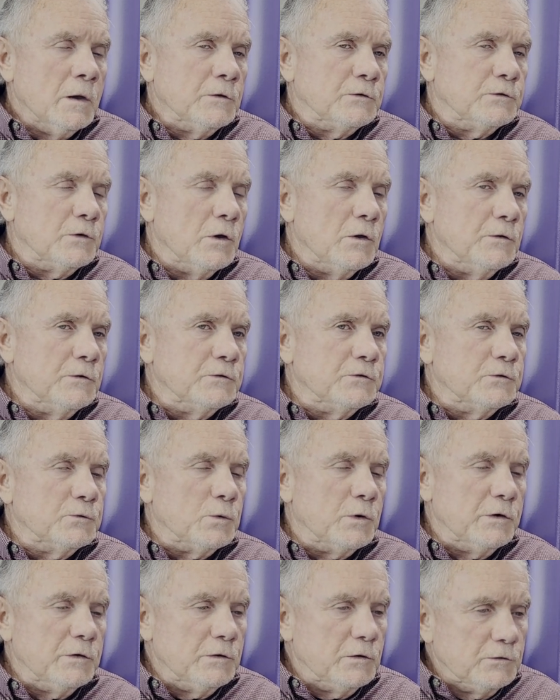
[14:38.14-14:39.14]
And so this
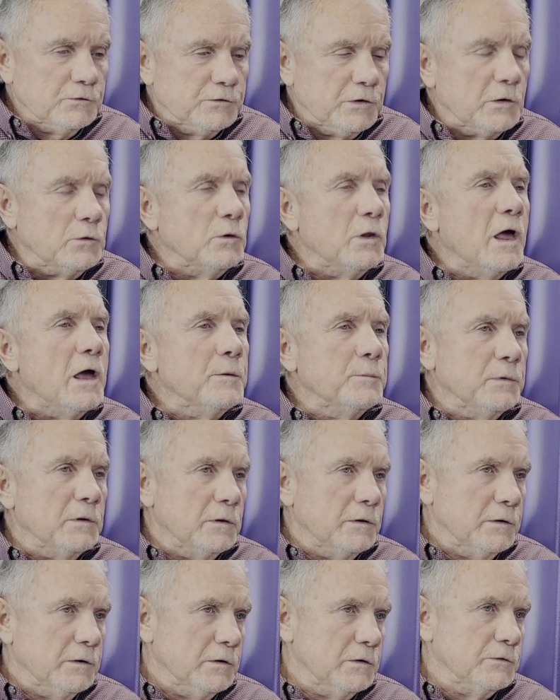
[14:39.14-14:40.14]
is where, general
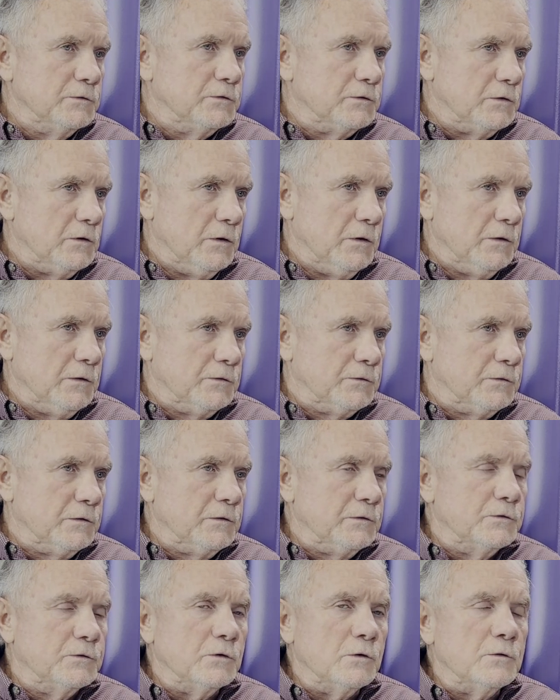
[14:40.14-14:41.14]
liability
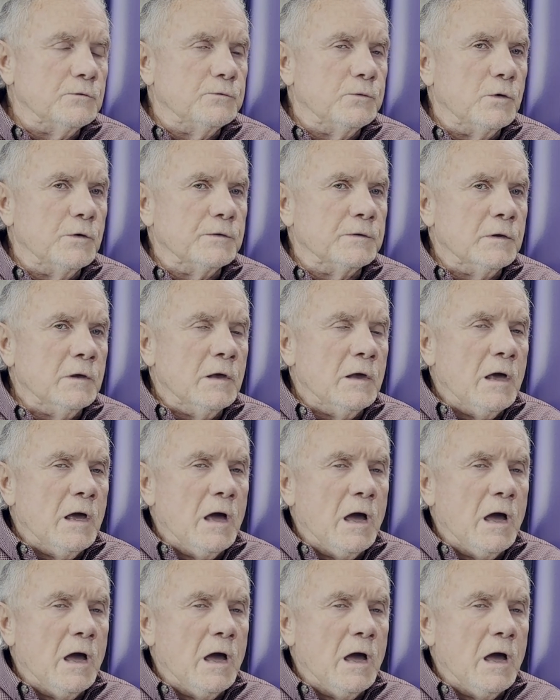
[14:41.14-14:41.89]
insurance and so forth.